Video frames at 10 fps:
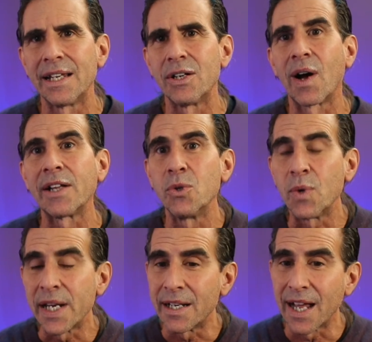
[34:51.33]
You know, I
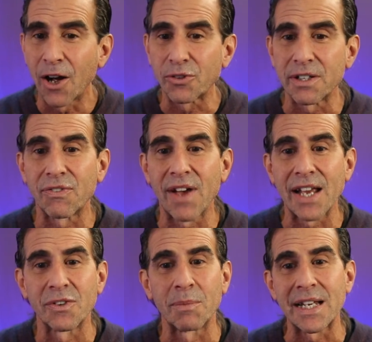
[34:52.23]
do eat healthy
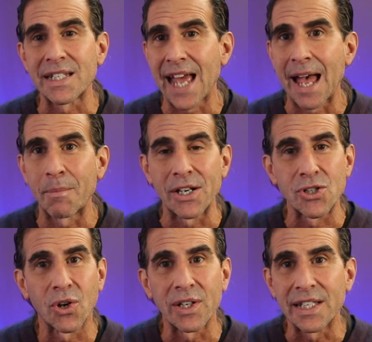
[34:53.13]
fats from like salmon or
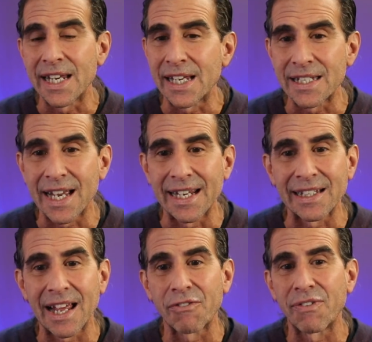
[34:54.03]
sardines. I
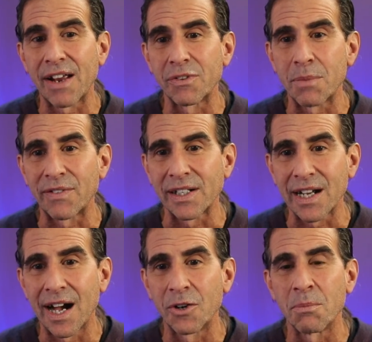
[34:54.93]
eat a lot of fat from
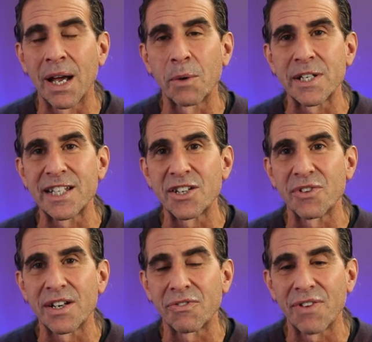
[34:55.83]
avocado,
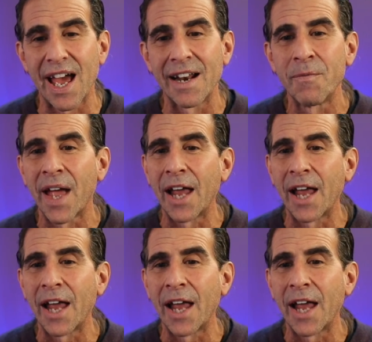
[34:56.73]
monounsaturated fat.